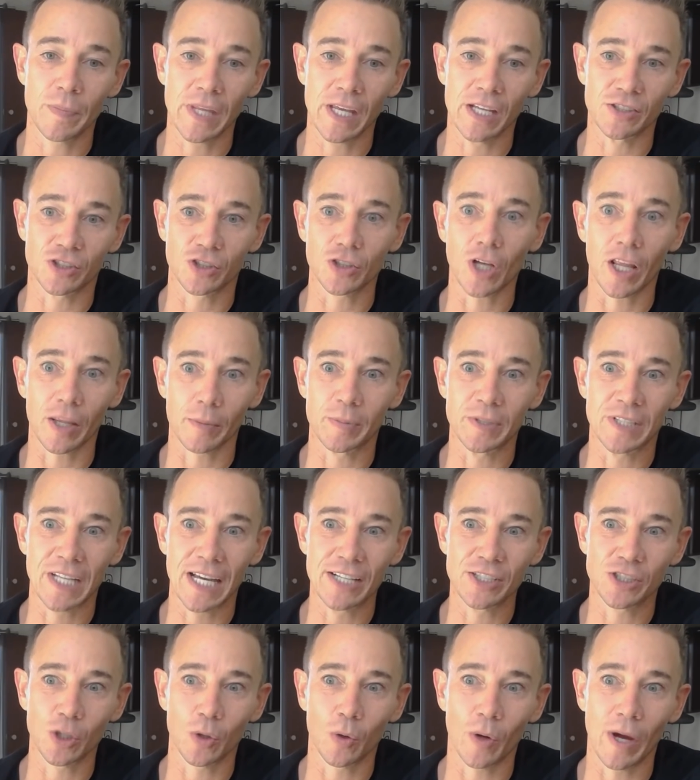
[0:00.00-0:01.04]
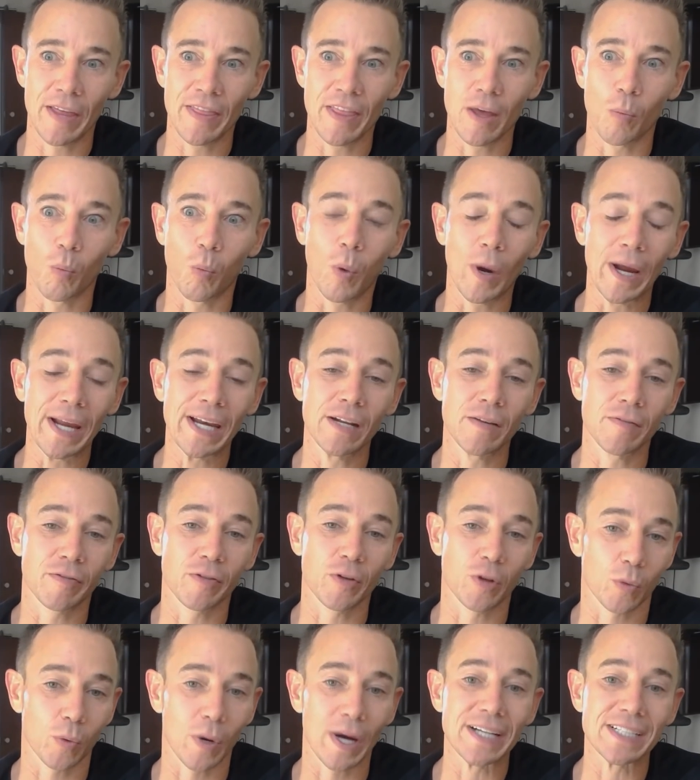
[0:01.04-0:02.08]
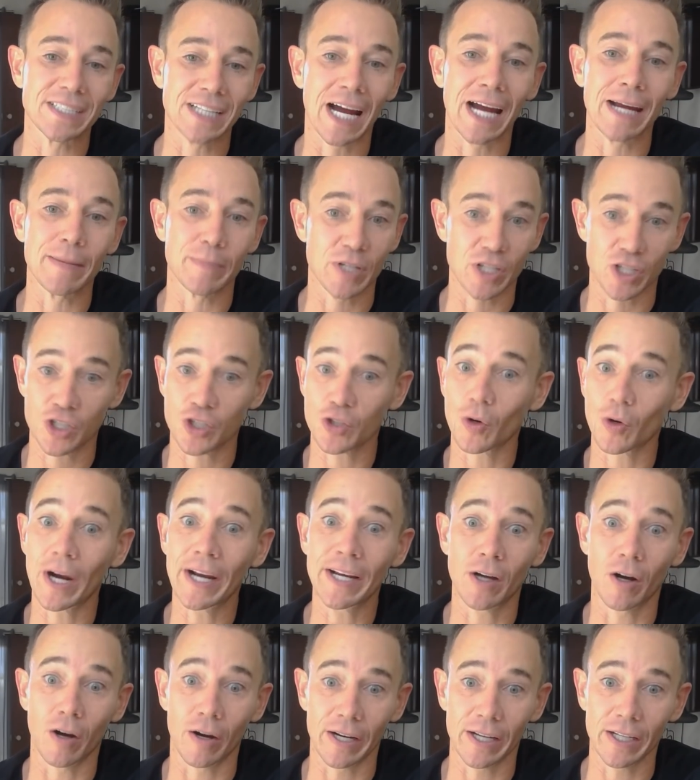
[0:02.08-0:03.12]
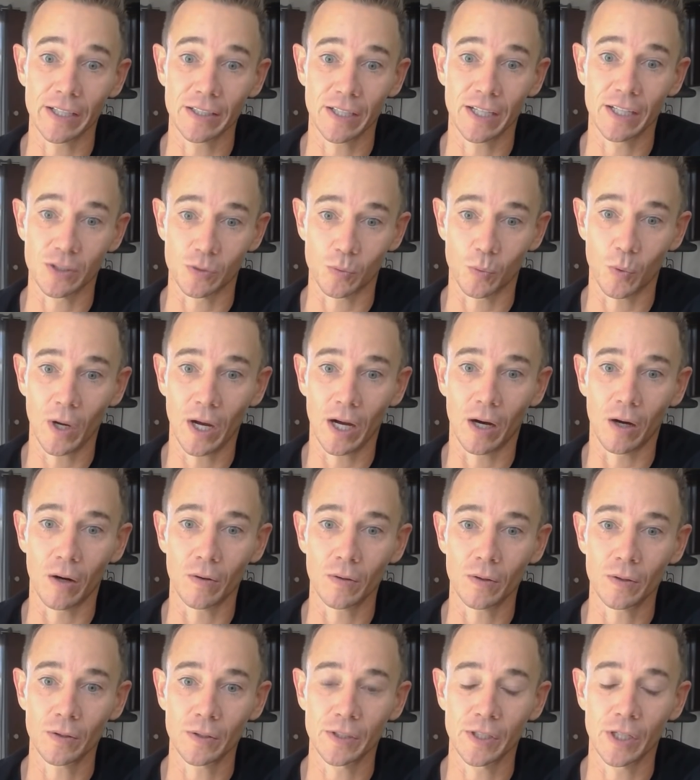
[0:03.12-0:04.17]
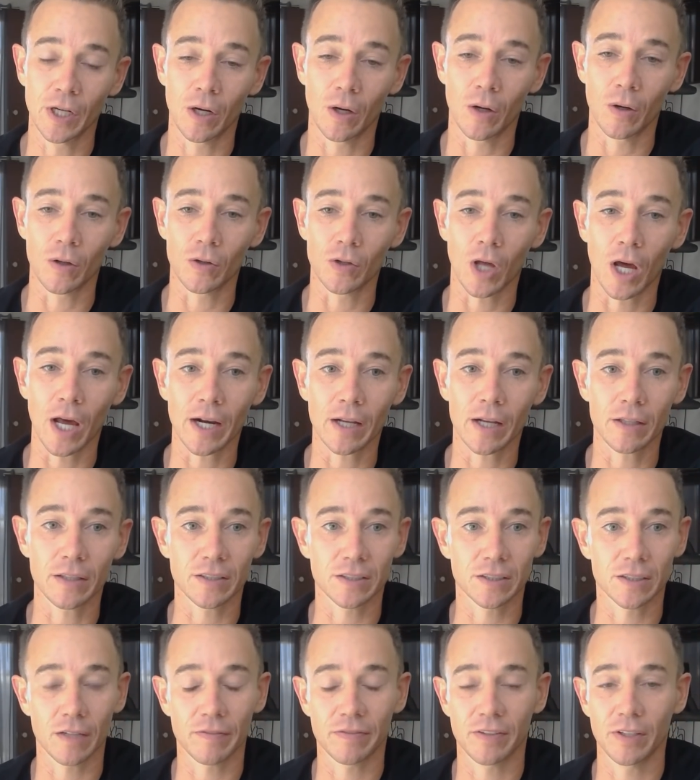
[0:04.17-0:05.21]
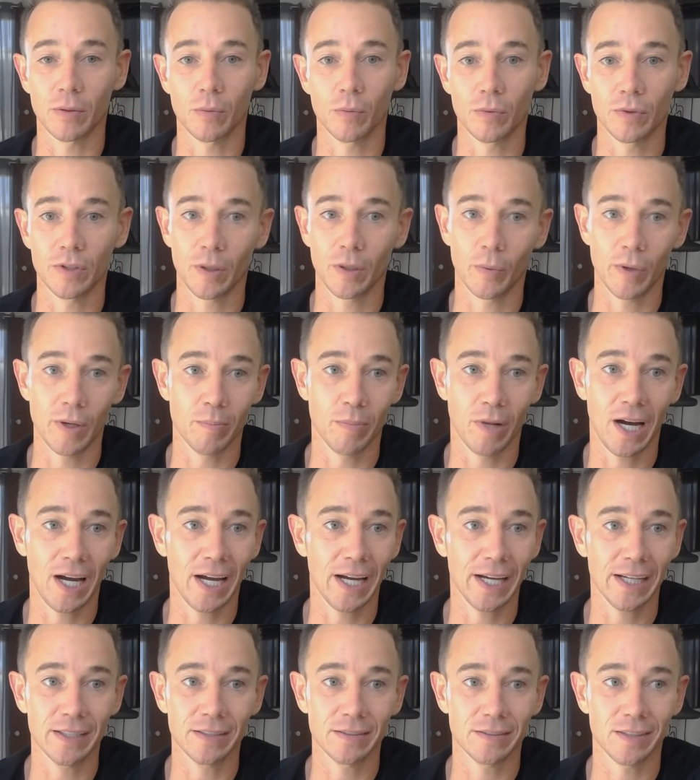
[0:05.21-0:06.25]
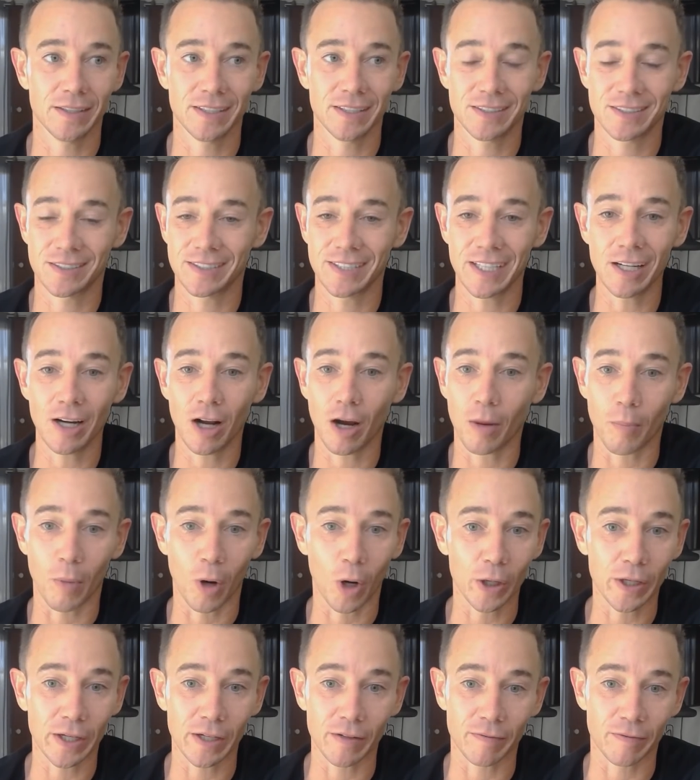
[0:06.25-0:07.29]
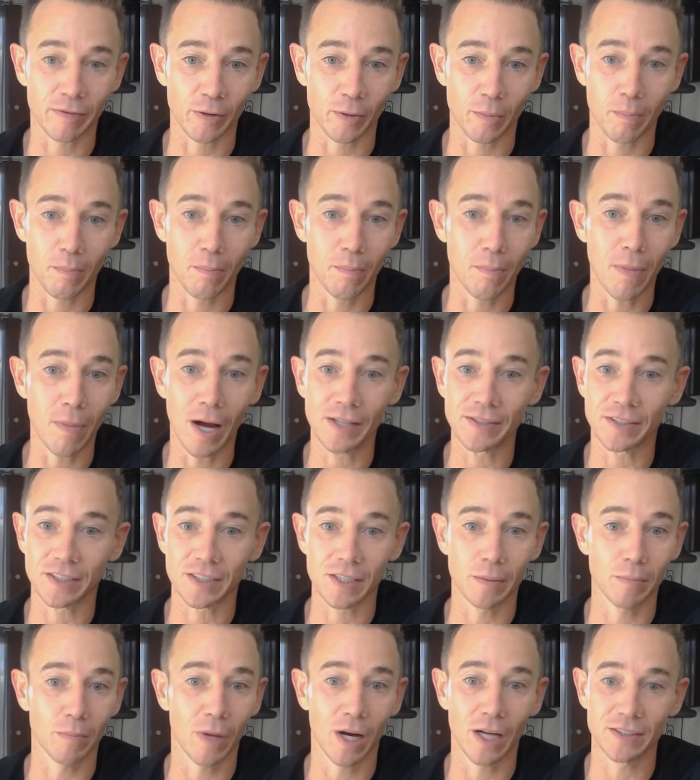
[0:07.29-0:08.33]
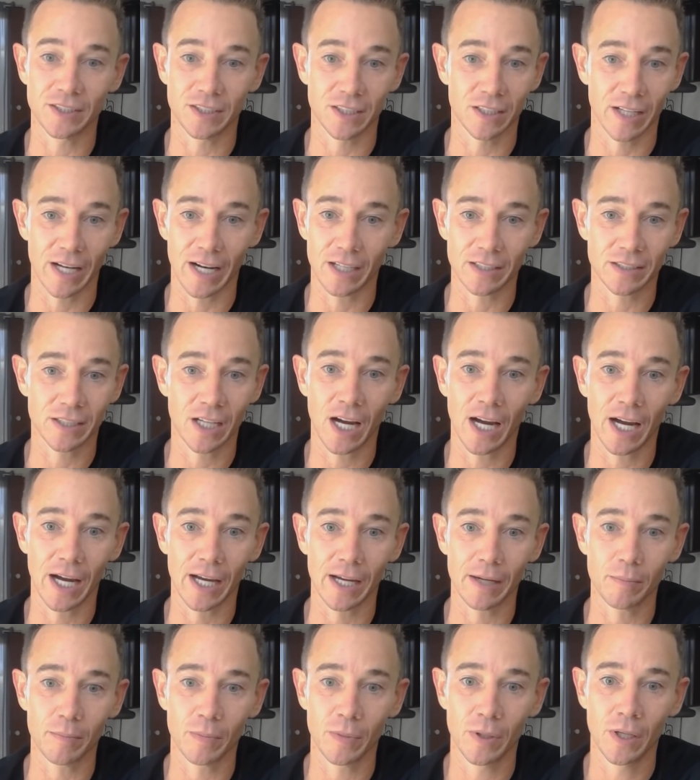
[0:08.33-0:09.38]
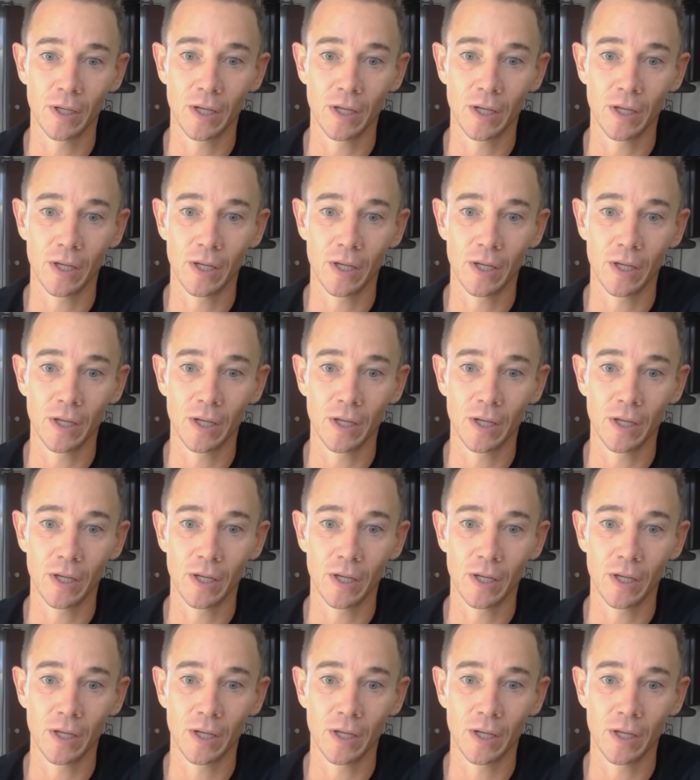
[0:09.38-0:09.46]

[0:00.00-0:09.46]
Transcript: and saw the potential and then waited for the right time to strike on it as well. You know, a lot of the stuff that we, that we buy, it's sitting on market for months and months at a time.